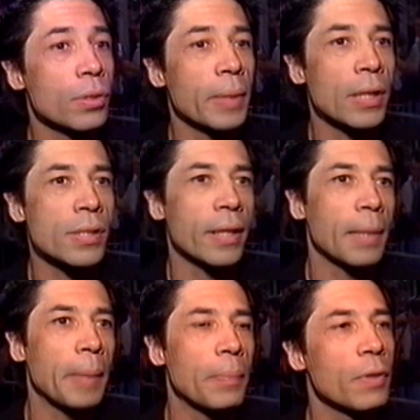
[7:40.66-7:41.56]
do because I
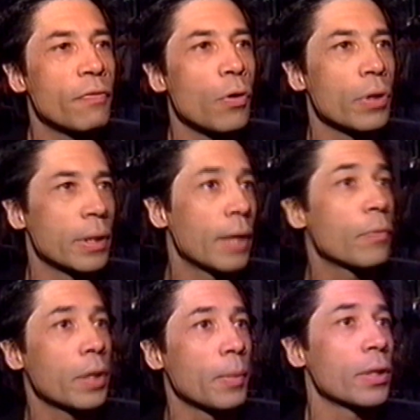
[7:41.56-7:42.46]
think people have fallen in
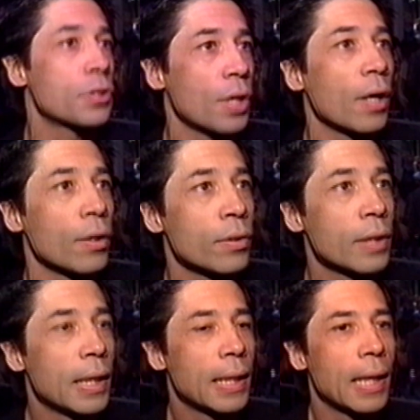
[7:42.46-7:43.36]
love with them on the show.
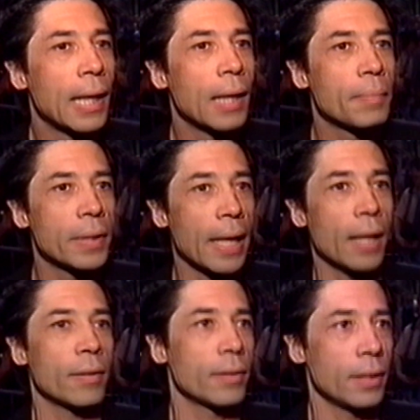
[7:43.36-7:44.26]
Uh, but
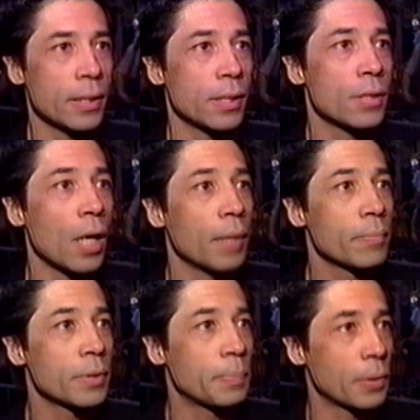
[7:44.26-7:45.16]
now is the
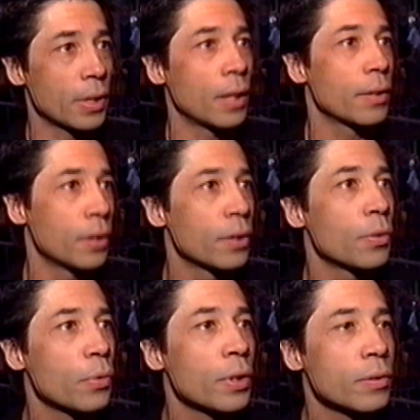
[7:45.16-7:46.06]
time to put the, the,
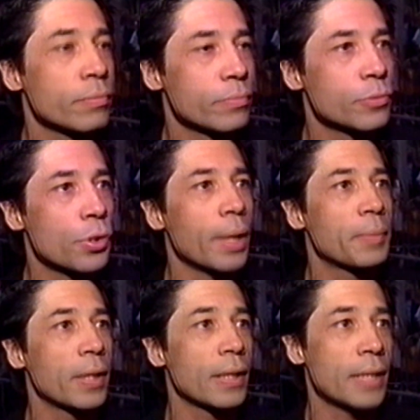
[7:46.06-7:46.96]
the real dream to the